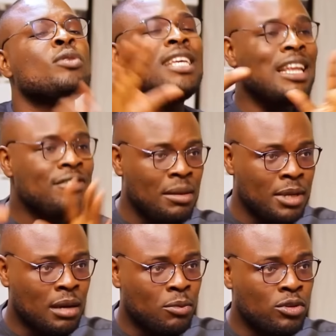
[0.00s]
So he left
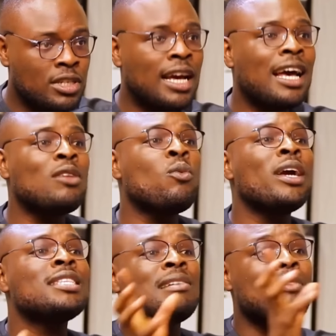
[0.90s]
them in Abuja and
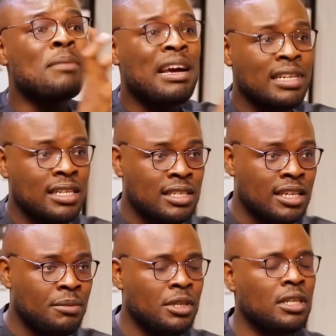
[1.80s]
went and remarried in
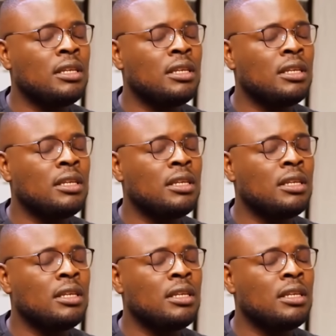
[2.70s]
Germany?